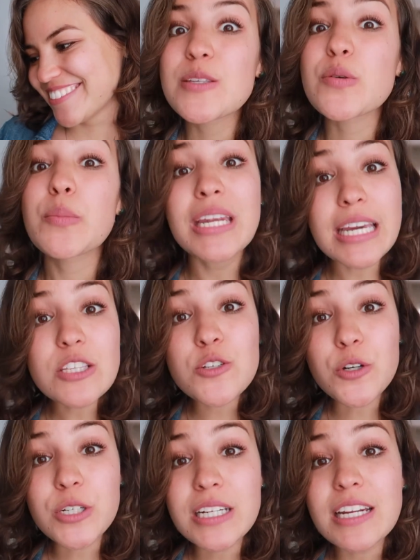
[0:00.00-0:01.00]
So I'm gonna get
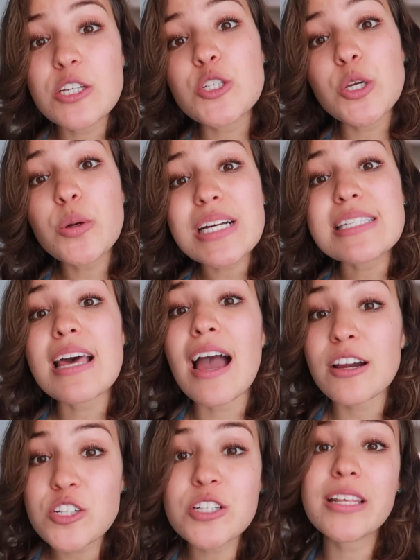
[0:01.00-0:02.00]
started and show you guys
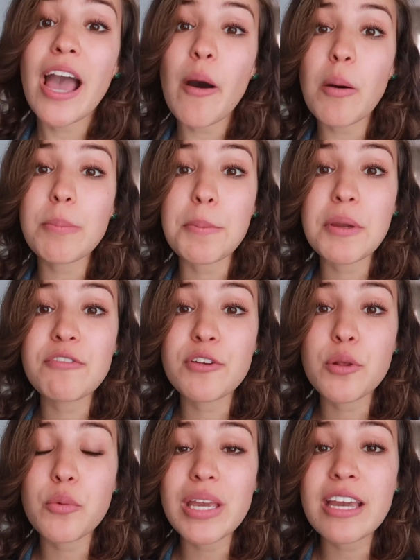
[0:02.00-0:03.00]
actually how I'm prepping for
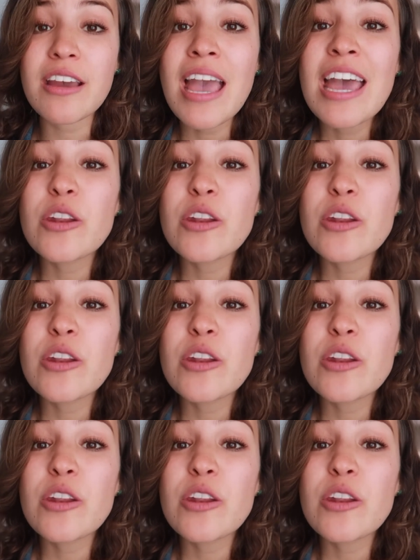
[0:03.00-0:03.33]
the week.